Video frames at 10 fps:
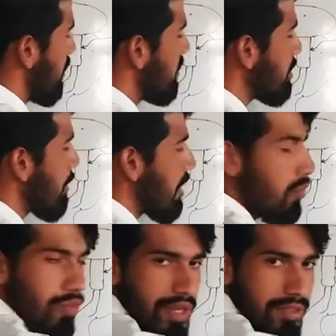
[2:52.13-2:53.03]
This
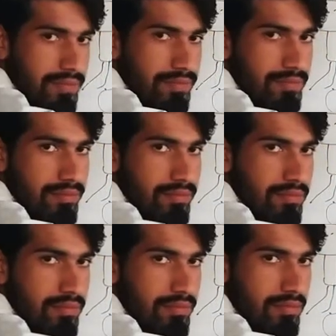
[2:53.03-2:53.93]
macrophage
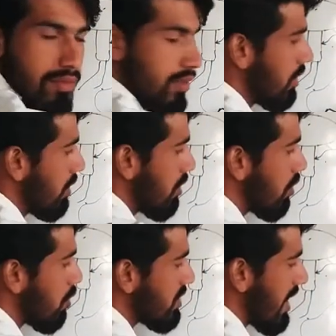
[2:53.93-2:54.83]

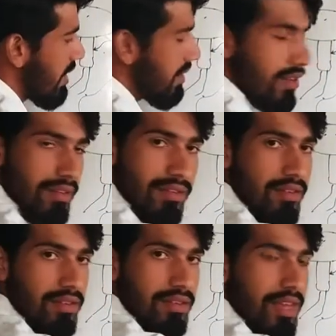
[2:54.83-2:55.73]
goes and
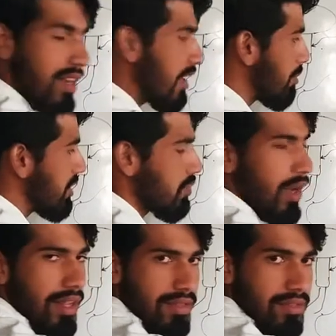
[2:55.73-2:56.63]
engulf this
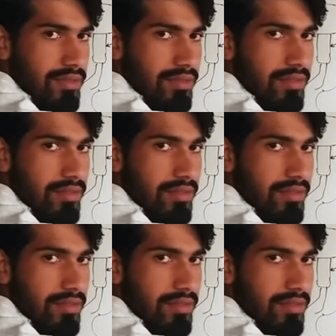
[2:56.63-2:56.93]
virus.